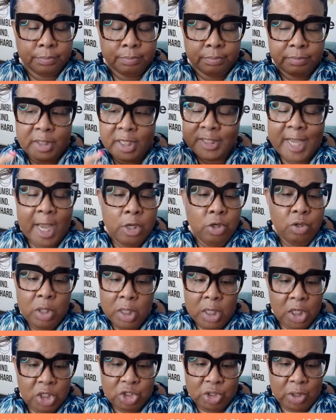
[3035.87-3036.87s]
That's how you can
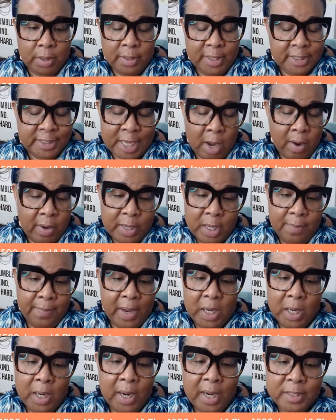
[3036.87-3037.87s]
get your. That's how I get my
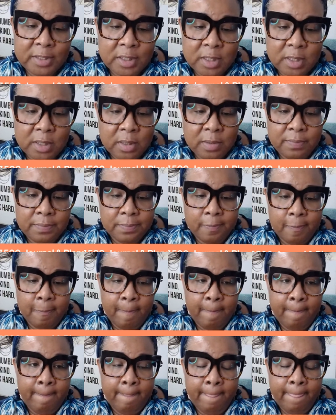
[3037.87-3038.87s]
content.
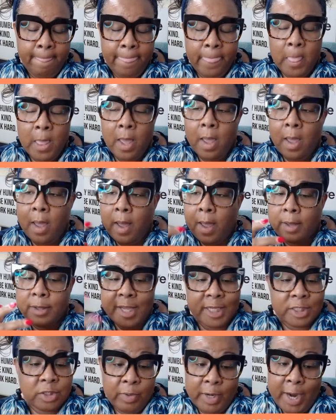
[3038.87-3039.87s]

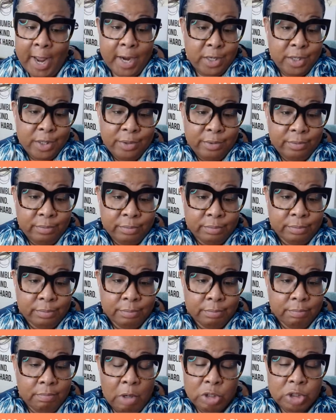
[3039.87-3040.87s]
That's what I do.
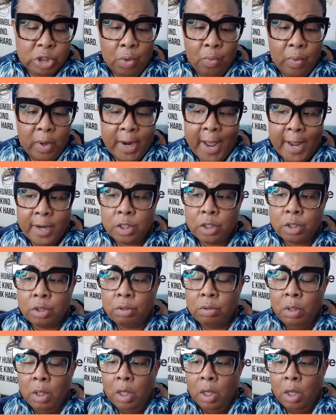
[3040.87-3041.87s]
Most of what I do
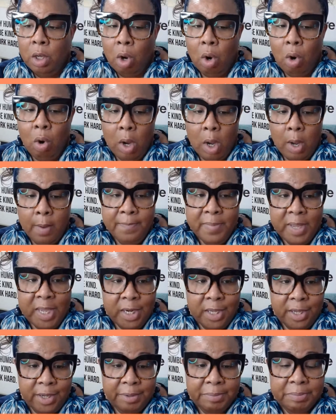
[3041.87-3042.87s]
on
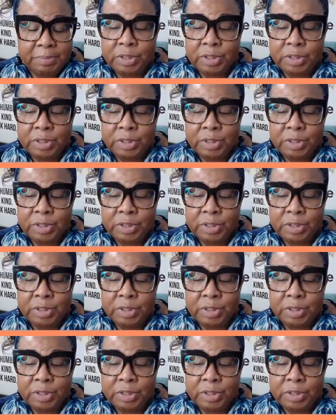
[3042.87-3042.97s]
Medium.